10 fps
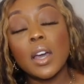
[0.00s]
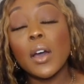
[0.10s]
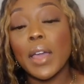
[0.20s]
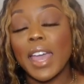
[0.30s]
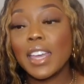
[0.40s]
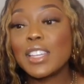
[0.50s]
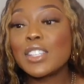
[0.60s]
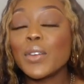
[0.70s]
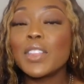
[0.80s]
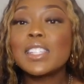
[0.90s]
Okay,
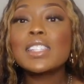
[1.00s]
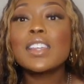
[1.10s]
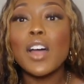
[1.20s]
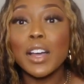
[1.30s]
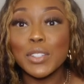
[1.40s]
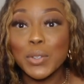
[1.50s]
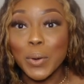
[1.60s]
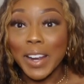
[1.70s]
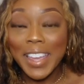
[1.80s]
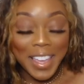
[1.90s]
so this is a long
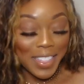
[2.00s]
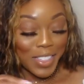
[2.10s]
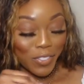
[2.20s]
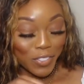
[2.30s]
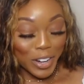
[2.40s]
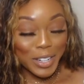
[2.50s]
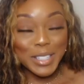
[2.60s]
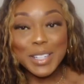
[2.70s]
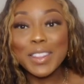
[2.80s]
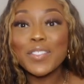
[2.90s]
story. The
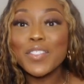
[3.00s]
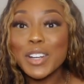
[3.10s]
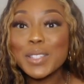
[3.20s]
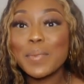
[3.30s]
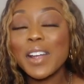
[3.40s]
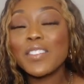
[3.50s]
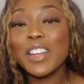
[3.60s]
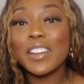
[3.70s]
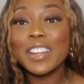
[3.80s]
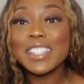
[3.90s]
first pair
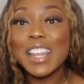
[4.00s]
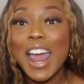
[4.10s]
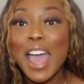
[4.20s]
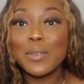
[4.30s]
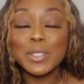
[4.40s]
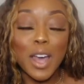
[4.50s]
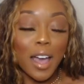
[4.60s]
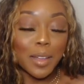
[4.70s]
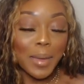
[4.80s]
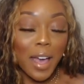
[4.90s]
of earrings that I will
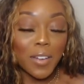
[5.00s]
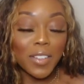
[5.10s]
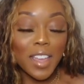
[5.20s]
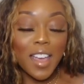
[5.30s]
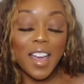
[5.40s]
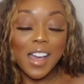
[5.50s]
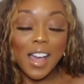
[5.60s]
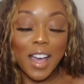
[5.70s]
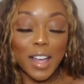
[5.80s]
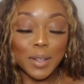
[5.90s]
talk about
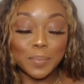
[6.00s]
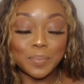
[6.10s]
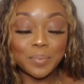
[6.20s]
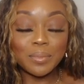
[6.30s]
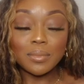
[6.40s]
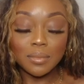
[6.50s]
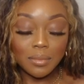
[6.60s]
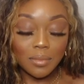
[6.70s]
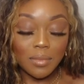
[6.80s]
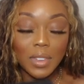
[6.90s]

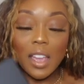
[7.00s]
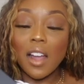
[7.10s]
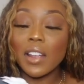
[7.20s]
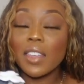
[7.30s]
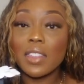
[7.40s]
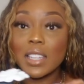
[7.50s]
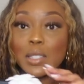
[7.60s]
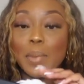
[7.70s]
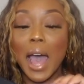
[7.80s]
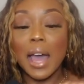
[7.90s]
are in
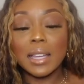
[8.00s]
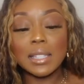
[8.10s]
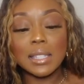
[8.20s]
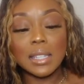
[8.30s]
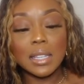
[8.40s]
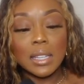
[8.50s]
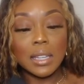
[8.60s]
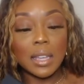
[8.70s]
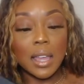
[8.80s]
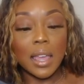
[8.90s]
this box.
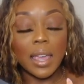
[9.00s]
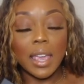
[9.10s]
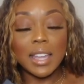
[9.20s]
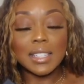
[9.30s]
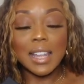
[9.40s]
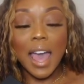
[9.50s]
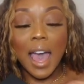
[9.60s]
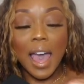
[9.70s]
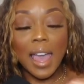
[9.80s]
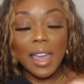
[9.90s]
And
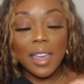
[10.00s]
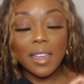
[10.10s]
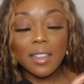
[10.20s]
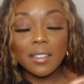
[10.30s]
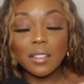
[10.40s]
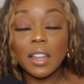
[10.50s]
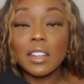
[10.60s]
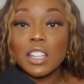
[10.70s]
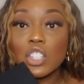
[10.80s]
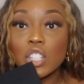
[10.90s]
I
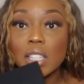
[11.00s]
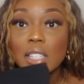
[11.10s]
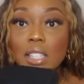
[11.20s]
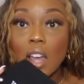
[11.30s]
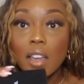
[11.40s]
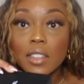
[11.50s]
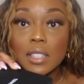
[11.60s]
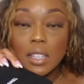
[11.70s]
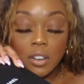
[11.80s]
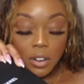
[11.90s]
initially saw
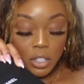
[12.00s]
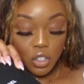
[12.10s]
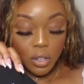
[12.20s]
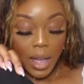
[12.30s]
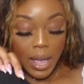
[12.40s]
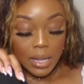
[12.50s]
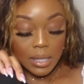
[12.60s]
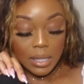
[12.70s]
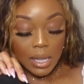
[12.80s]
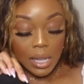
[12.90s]
these earrings, you
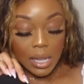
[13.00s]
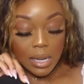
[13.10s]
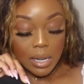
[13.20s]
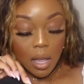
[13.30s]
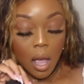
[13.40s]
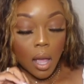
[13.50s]
guys, in